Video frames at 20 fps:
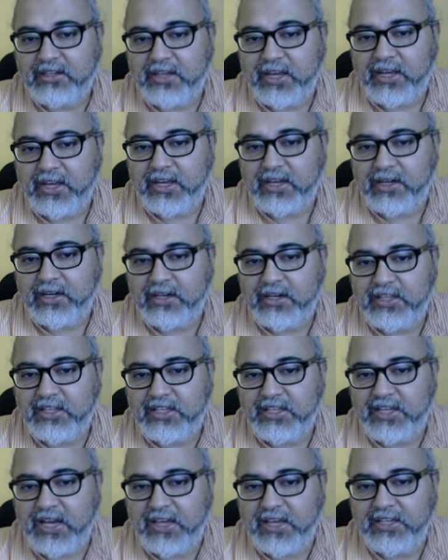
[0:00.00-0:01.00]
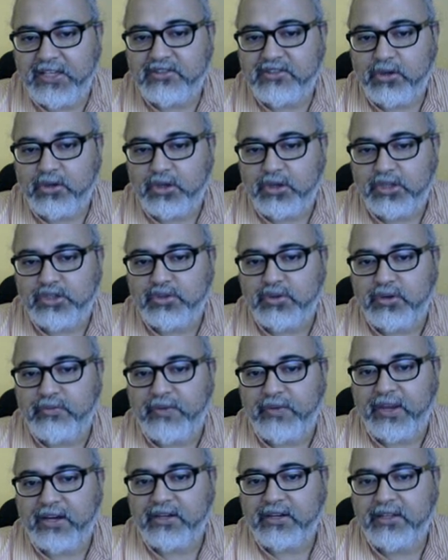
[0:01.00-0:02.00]
and Ei is also a
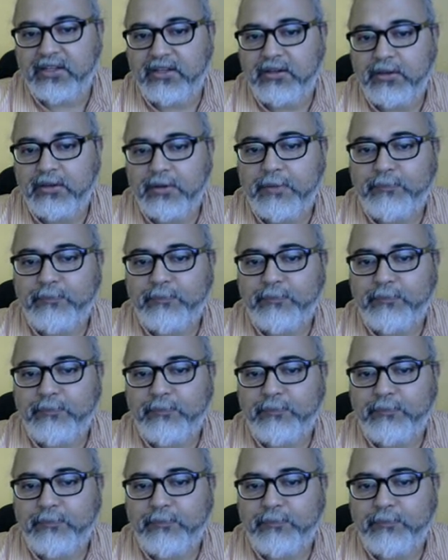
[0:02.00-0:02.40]
vector.